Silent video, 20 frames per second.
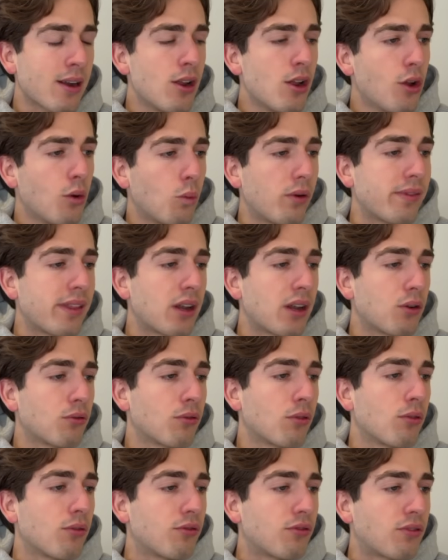with that
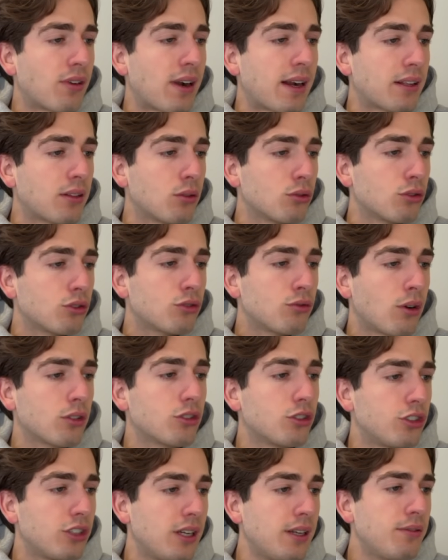overall fractal
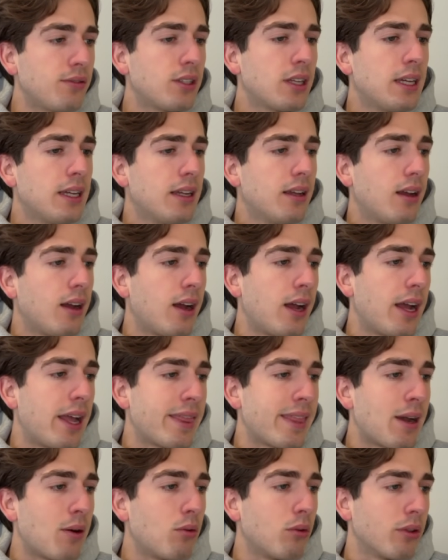structure shift, and
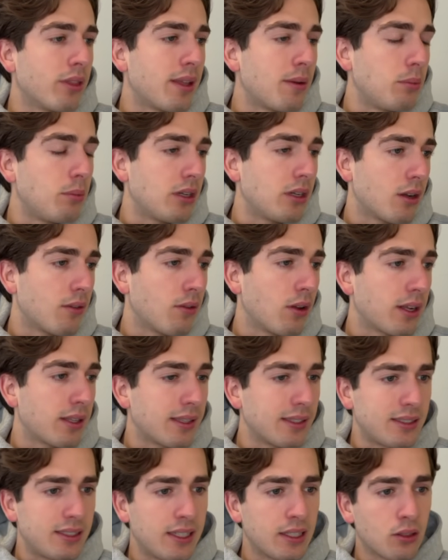that will then become like
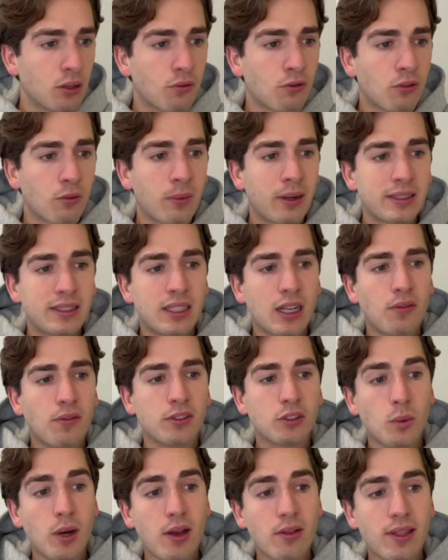the signal for myself
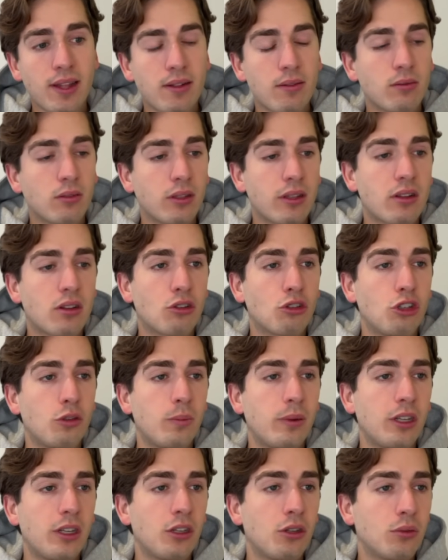as well that
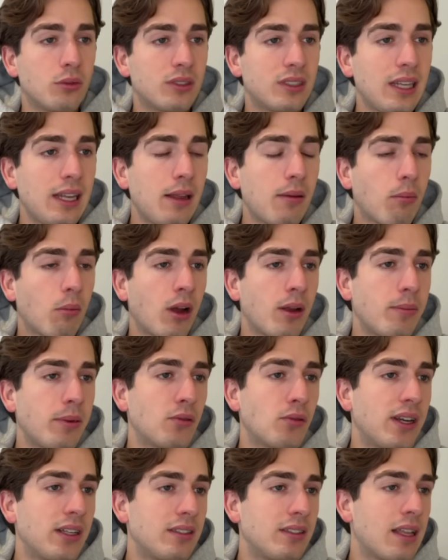GPUSD might be
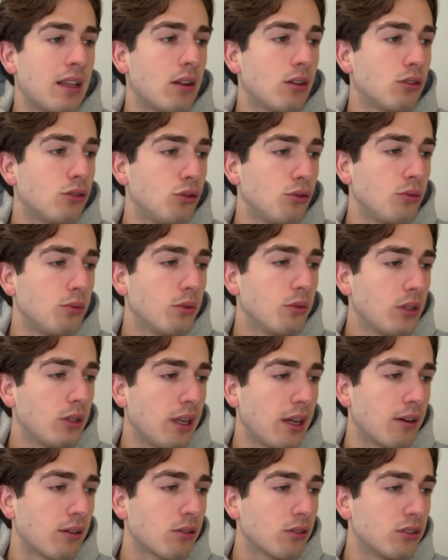ready then to
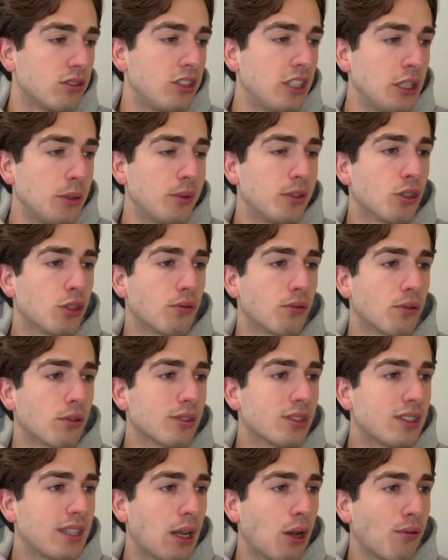continue its overall
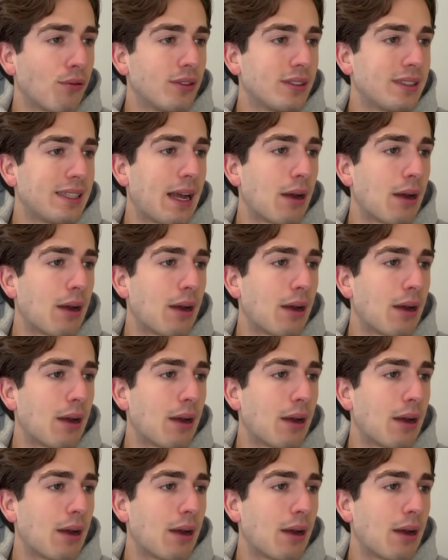sell-off down